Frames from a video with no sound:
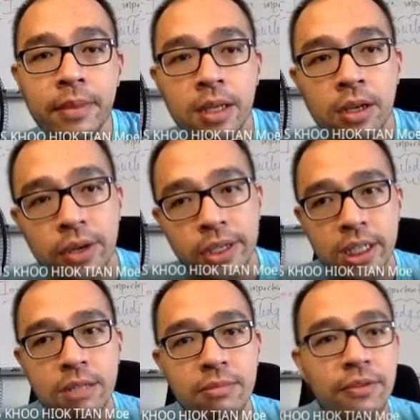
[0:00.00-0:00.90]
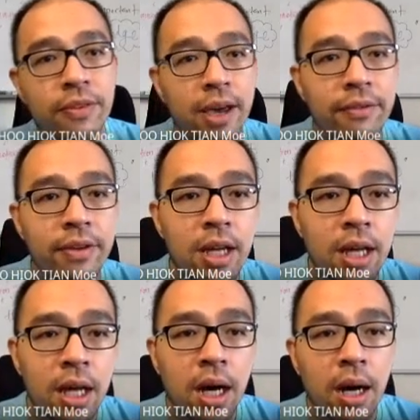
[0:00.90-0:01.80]
Question number 5.
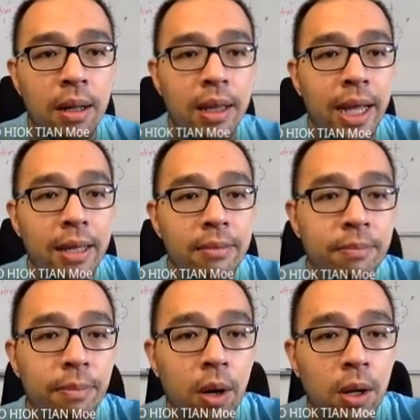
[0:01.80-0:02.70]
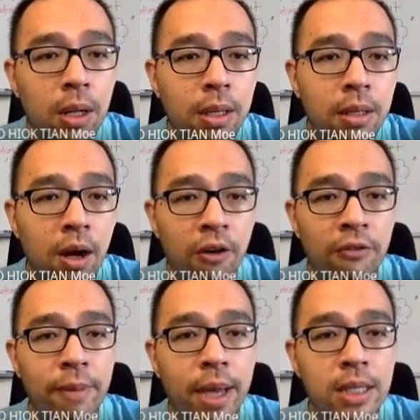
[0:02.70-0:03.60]
A lead ball of
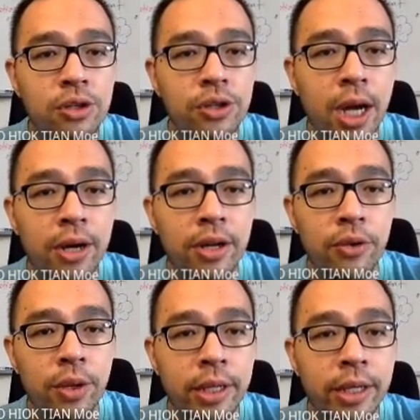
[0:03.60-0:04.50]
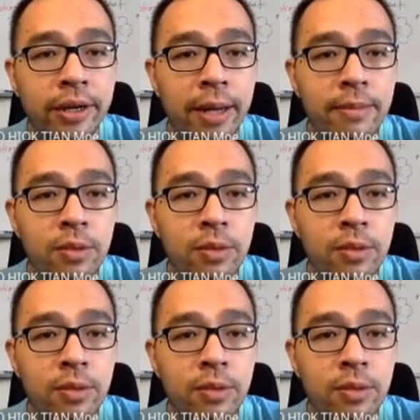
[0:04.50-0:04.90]
mass 320 grams.